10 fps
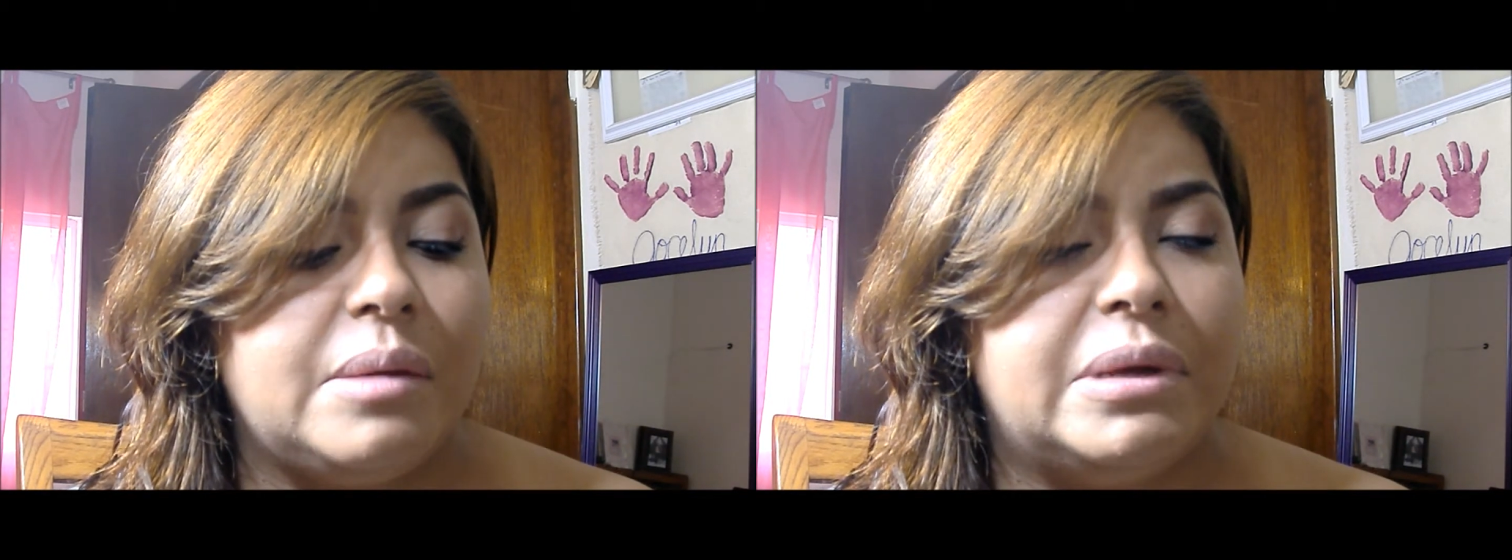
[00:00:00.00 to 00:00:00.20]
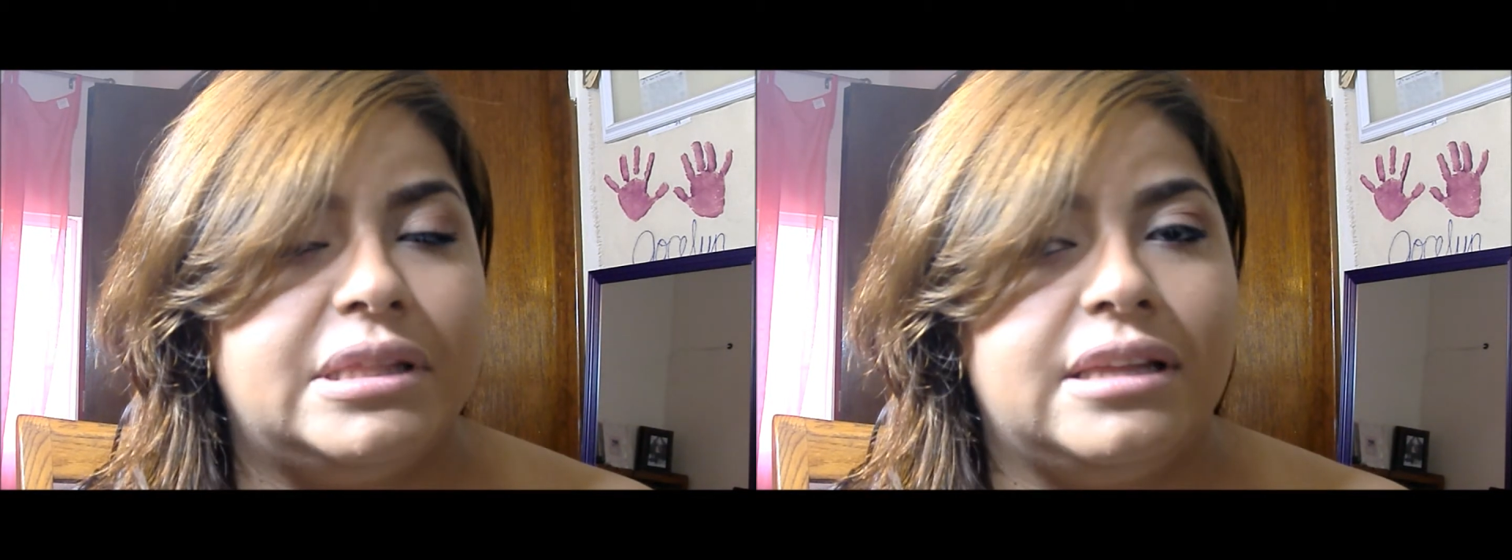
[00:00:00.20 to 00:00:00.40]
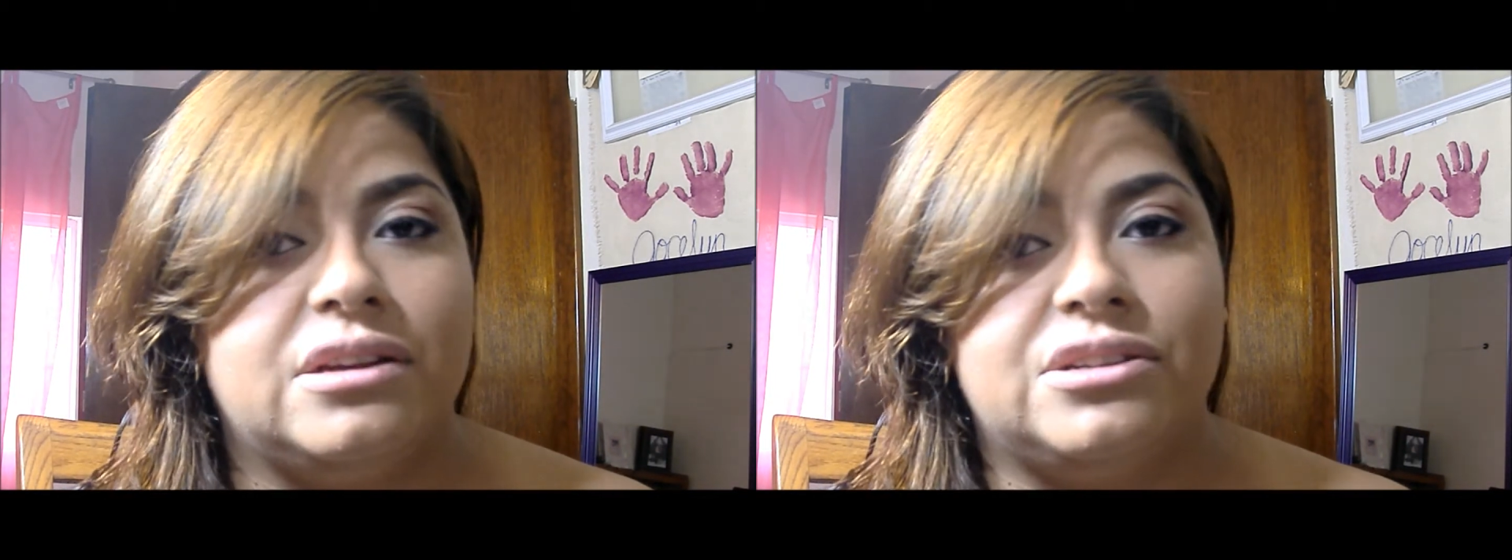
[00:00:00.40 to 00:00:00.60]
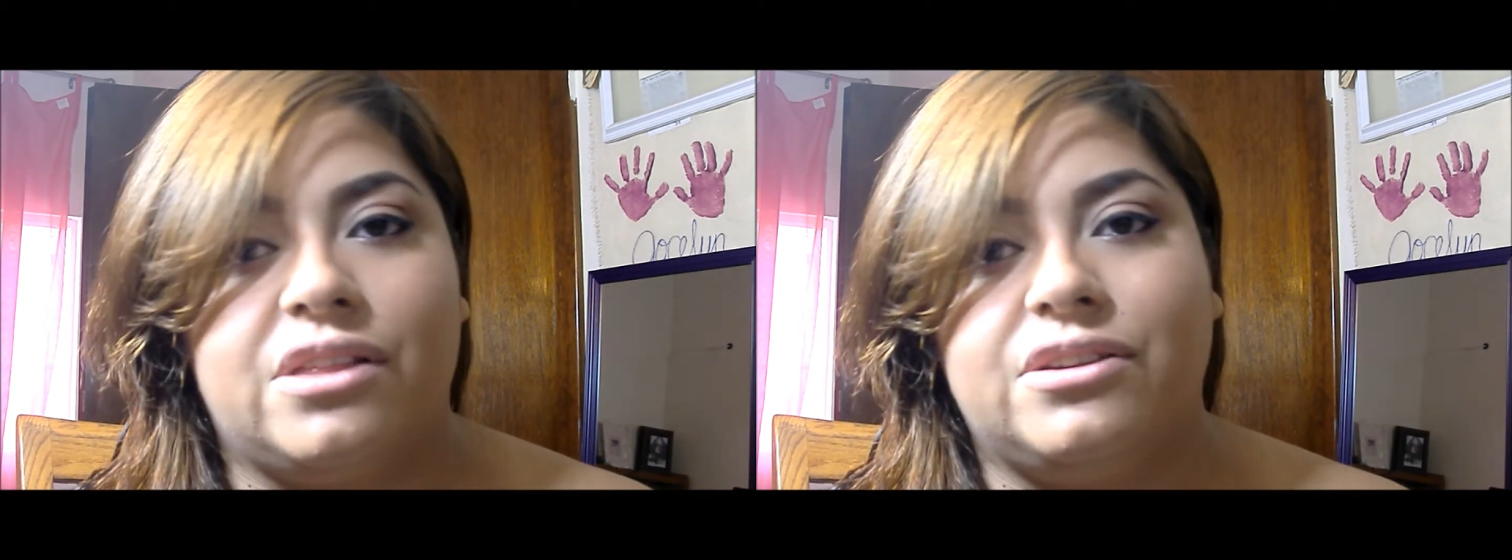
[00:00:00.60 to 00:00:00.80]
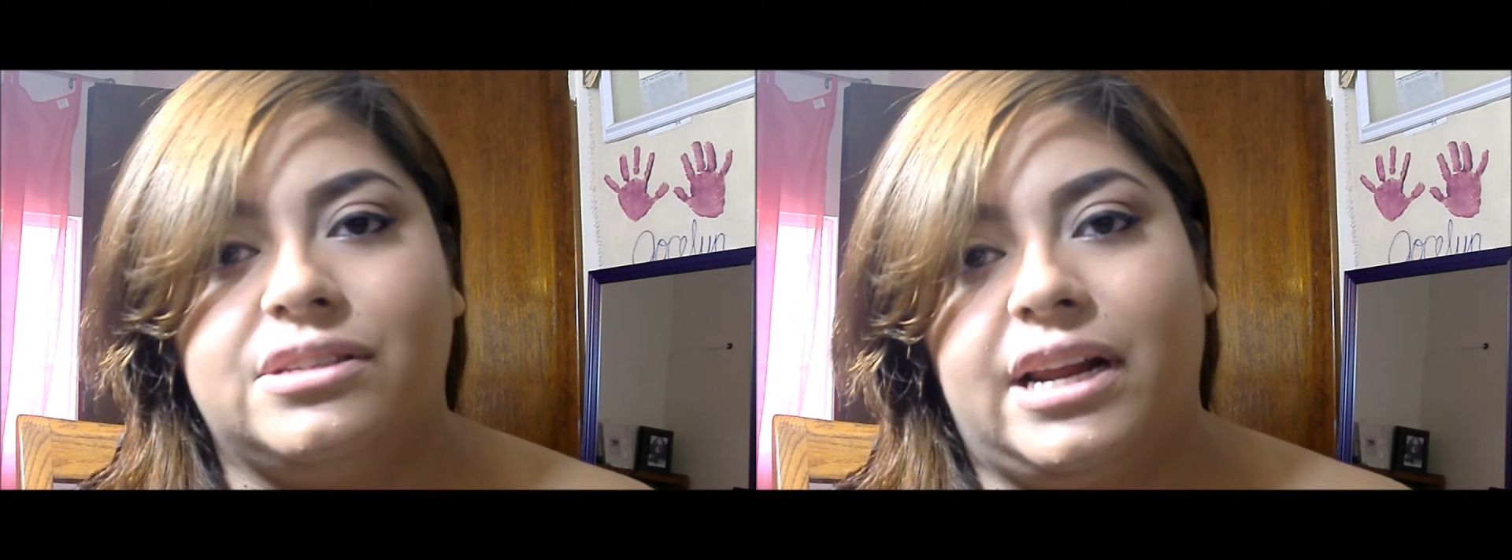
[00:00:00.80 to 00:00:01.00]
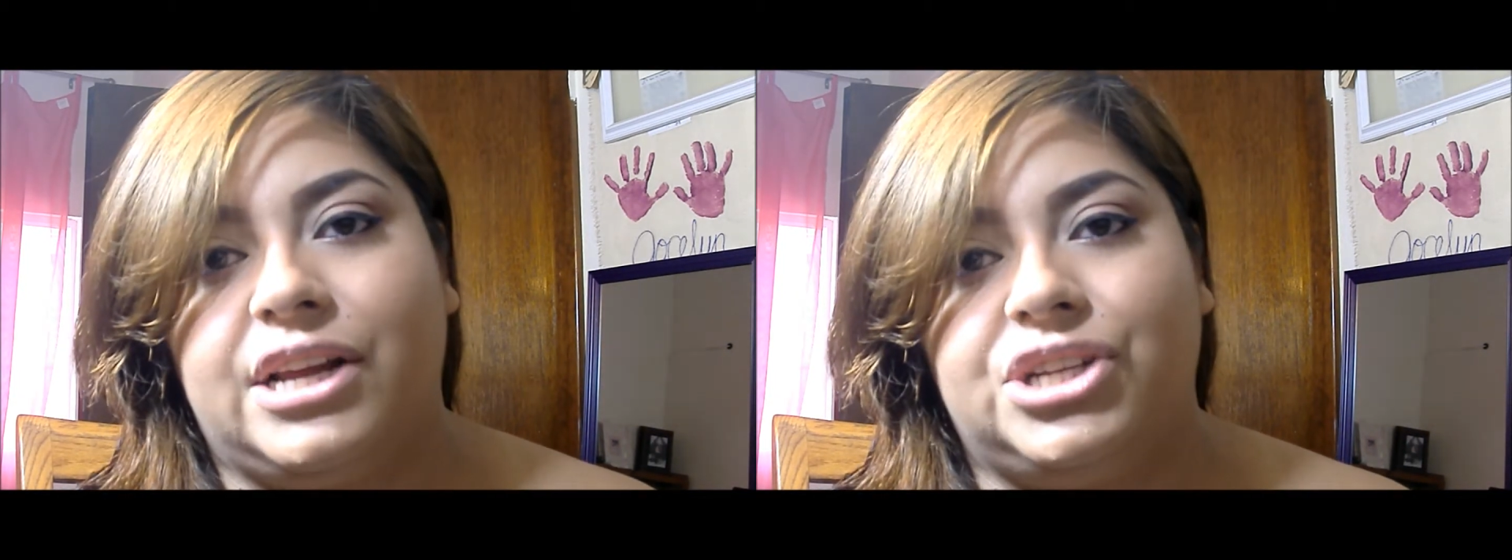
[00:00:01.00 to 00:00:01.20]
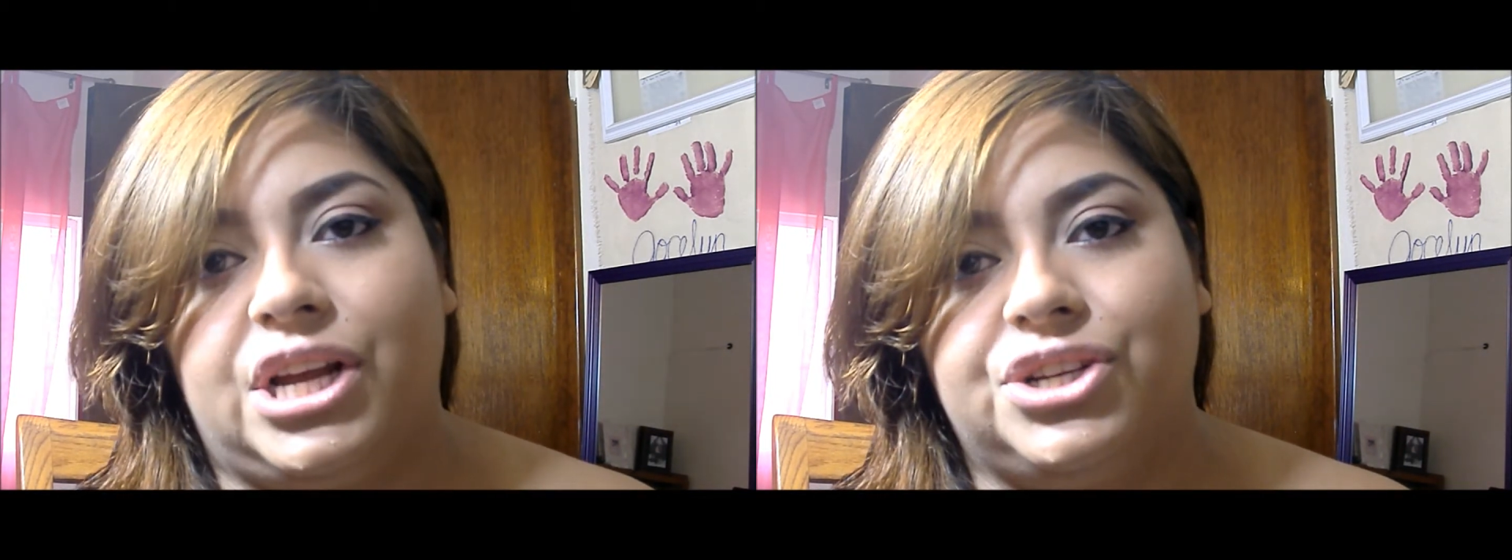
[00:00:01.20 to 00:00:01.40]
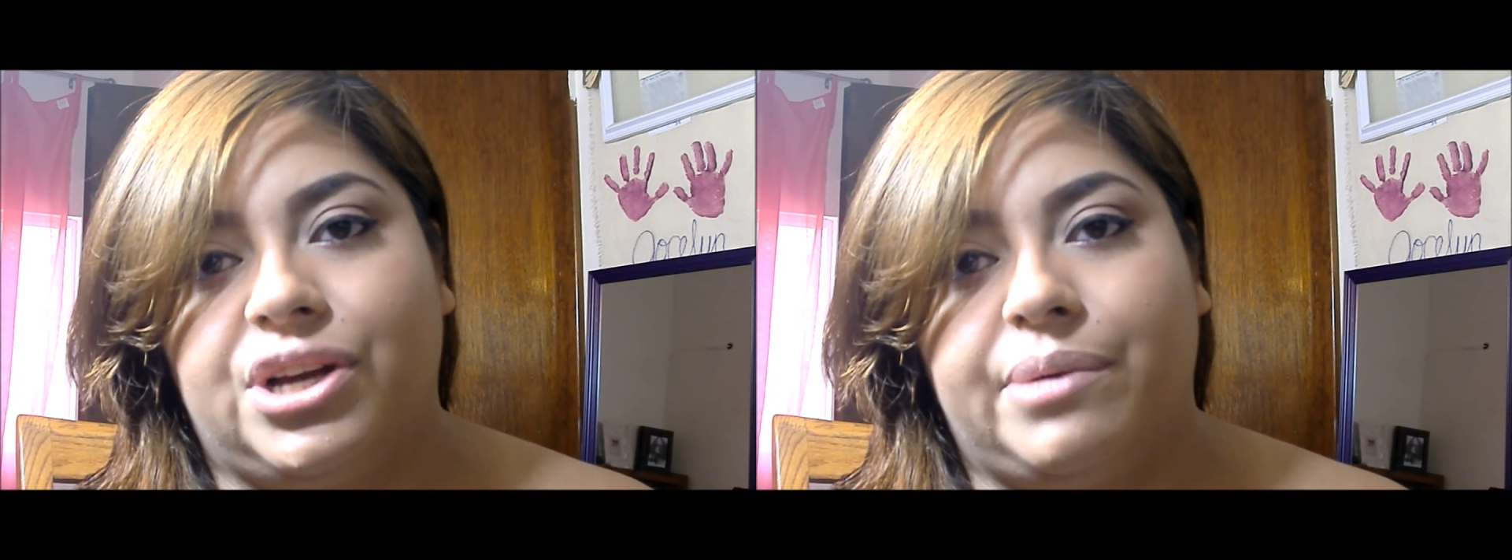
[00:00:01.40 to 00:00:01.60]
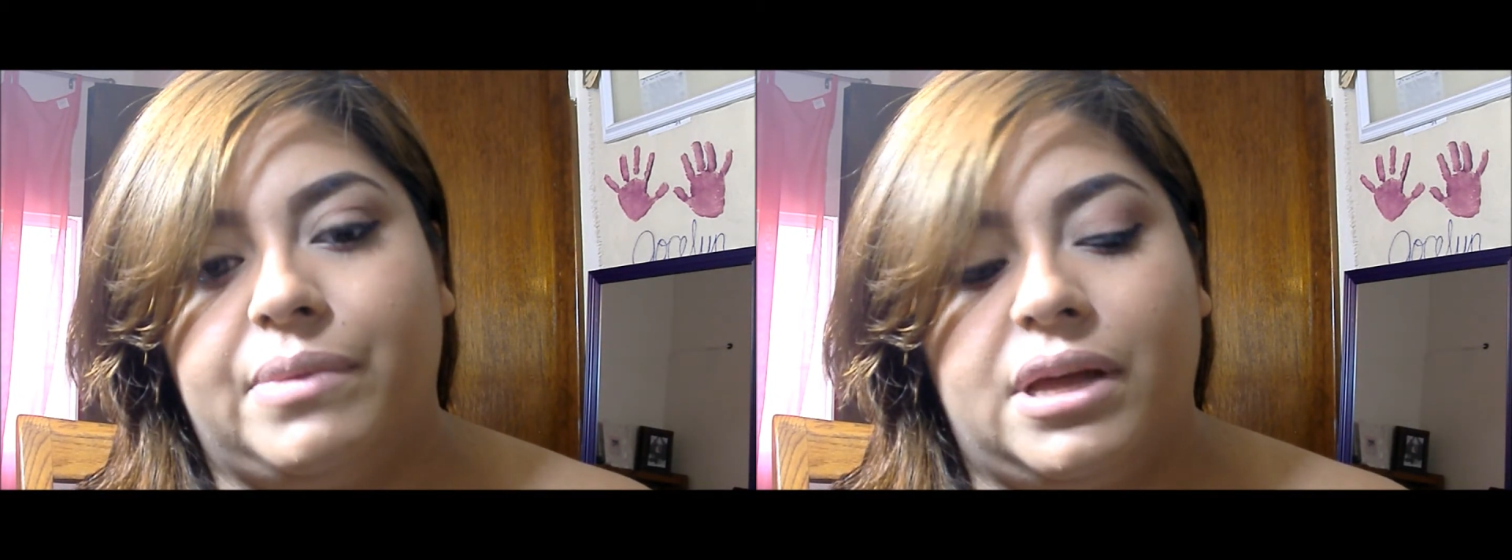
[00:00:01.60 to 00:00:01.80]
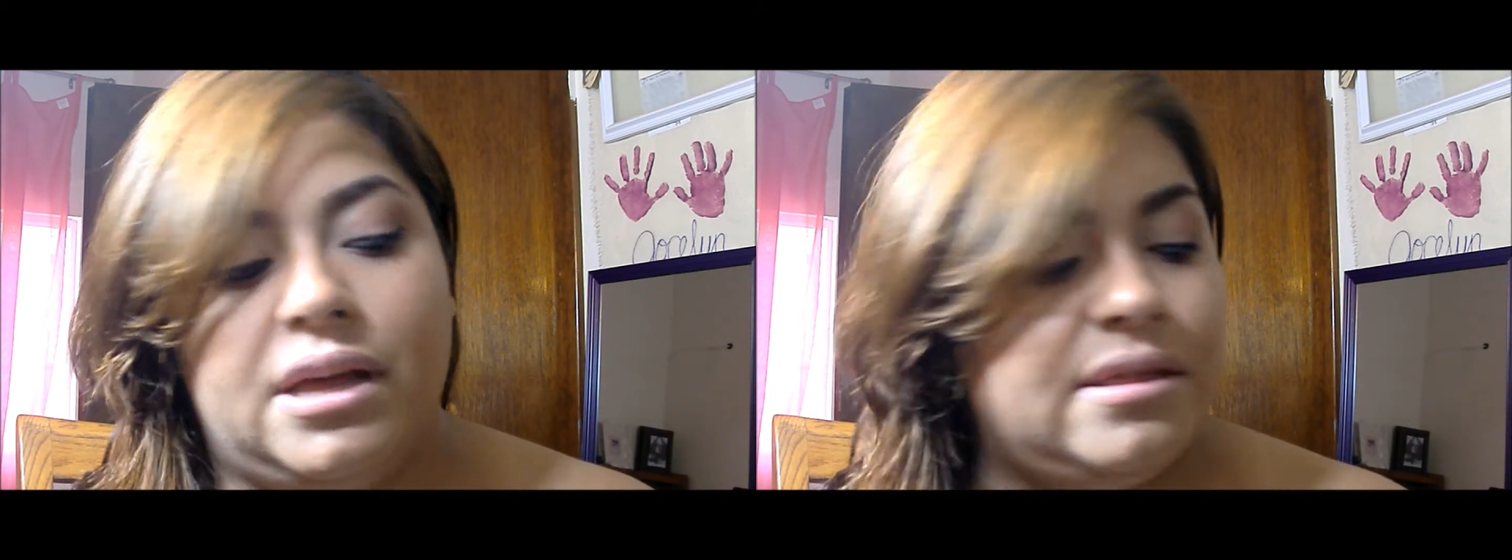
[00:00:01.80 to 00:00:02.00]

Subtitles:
But then there's others that I change up.